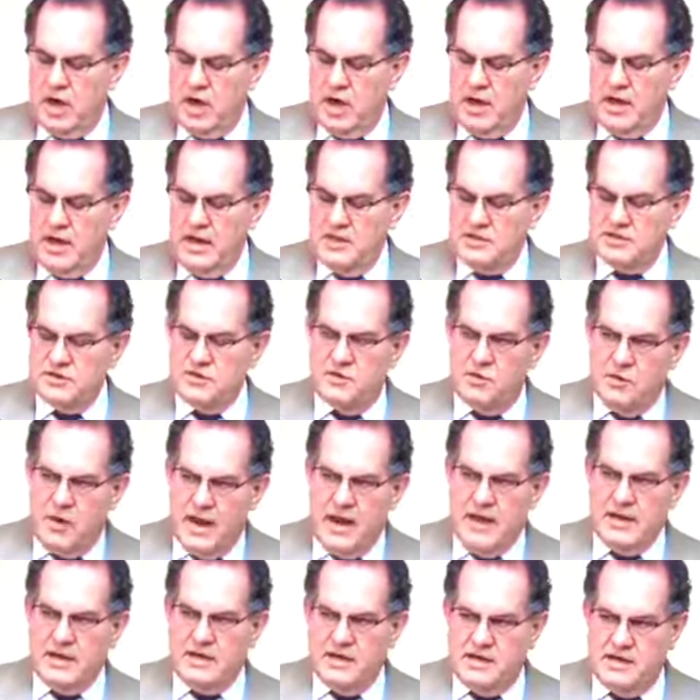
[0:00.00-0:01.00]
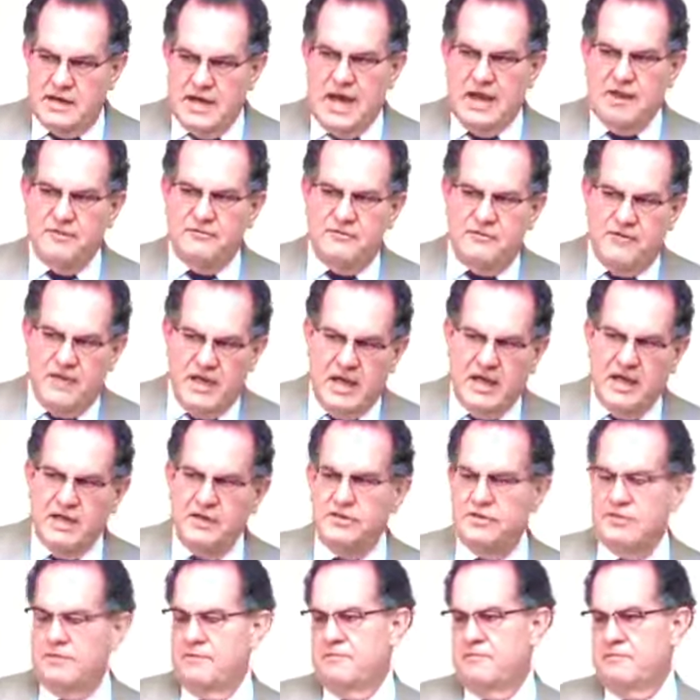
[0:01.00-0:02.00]
God has granted that
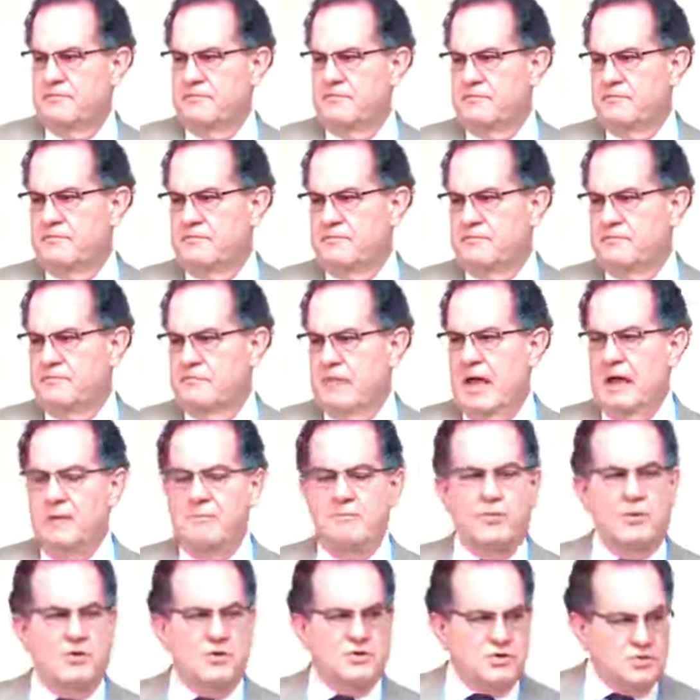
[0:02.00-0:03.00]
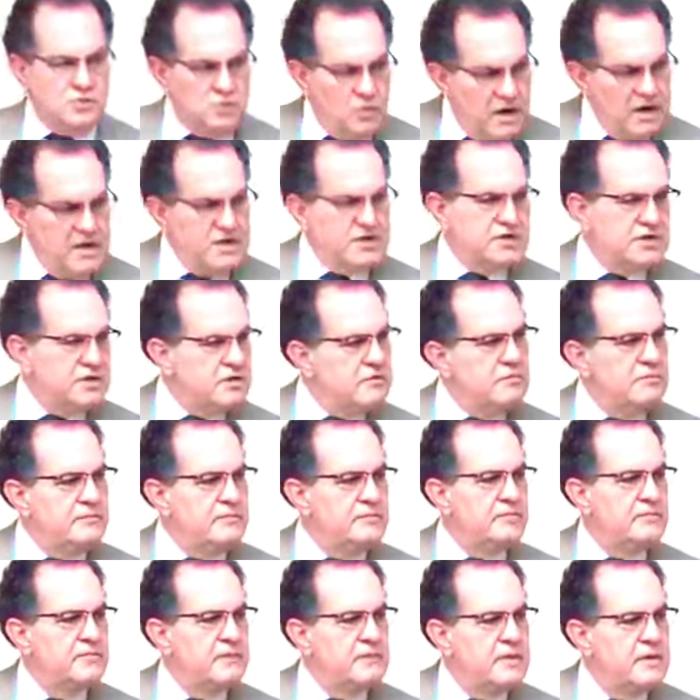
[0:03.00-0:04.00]
faith, that
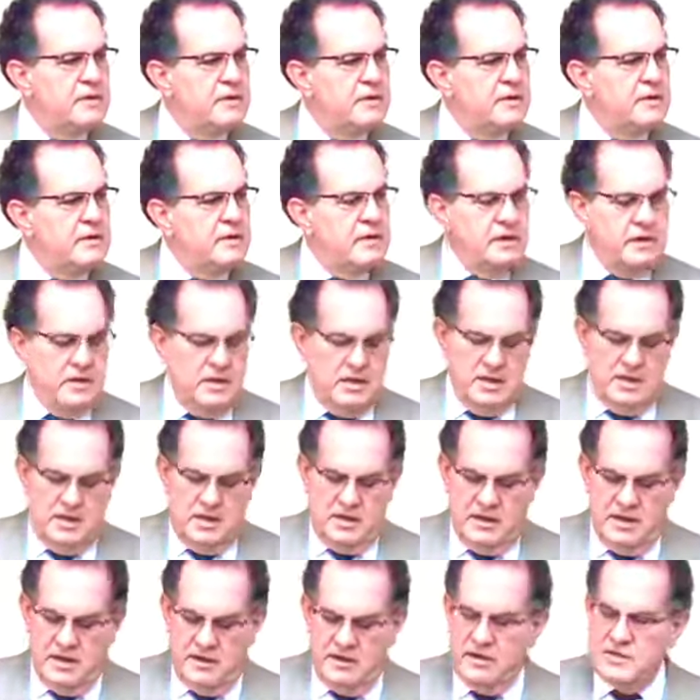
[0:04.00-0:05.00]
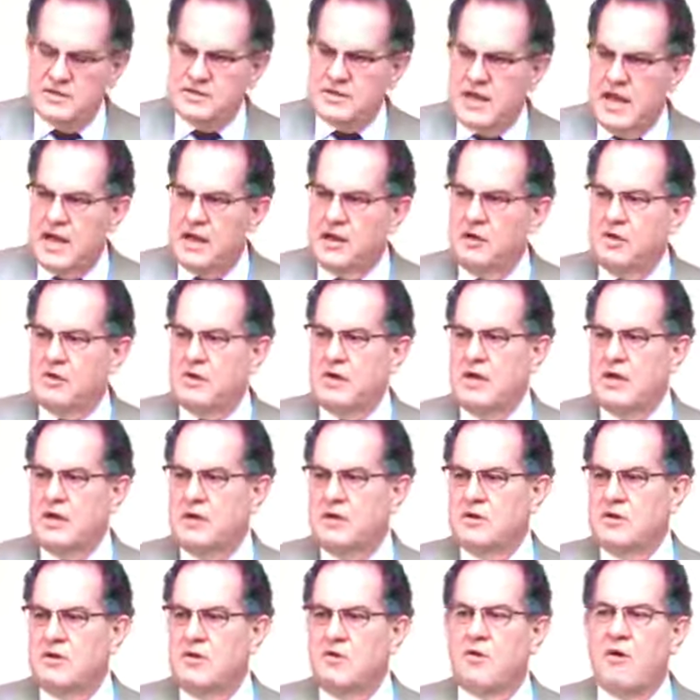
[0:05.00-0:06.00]
persuasion. There is that
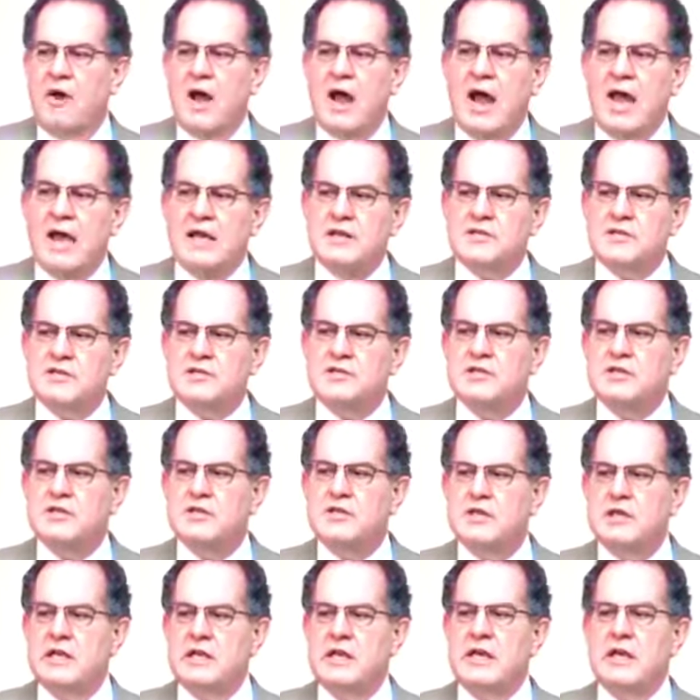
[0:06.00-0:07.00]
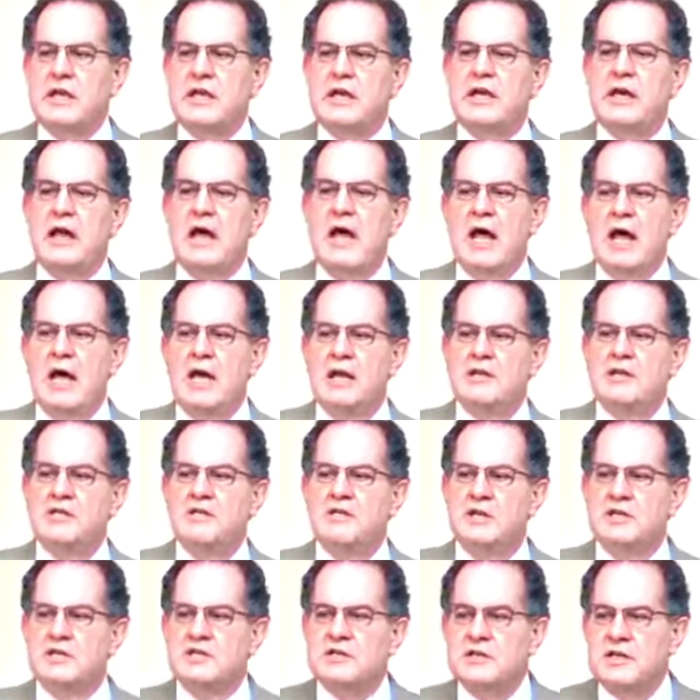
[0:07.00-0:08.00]
looking to Christ and
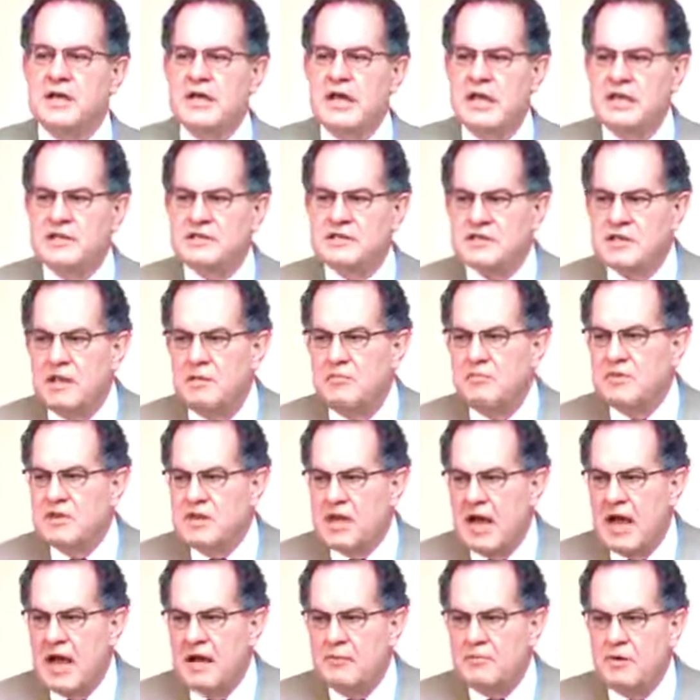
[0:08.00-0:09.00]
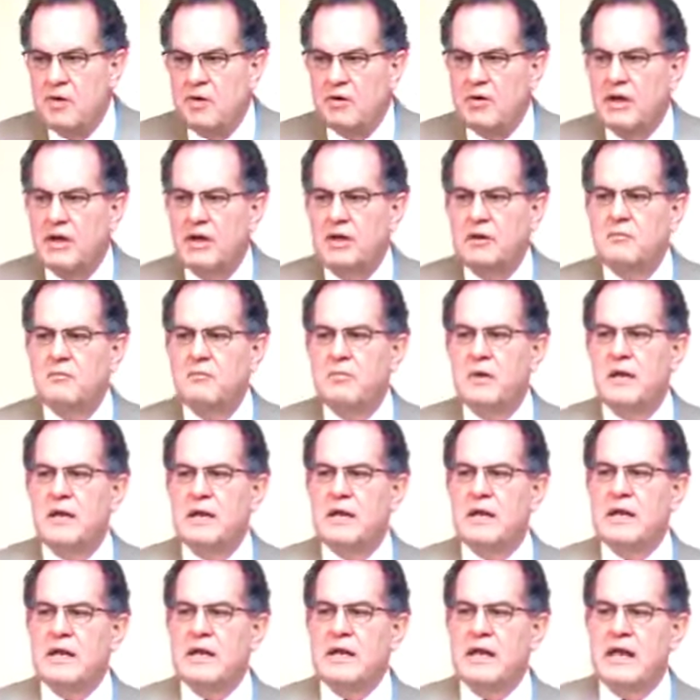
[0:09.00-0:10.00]
not just a sometime looking,
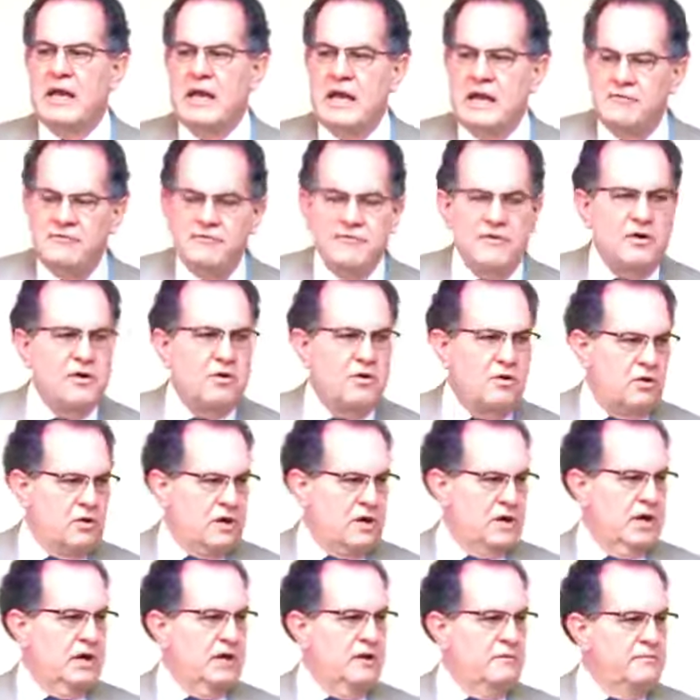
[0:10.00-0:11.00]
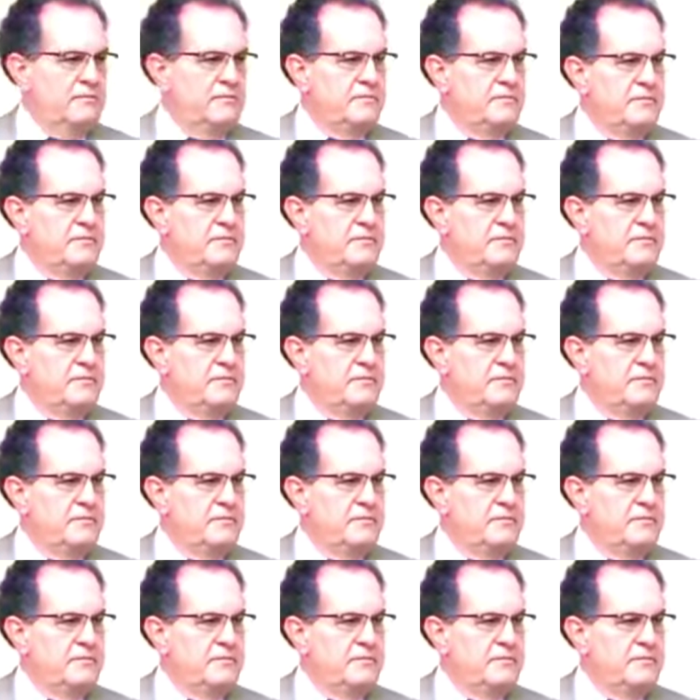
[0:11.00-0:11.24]
but ever looking,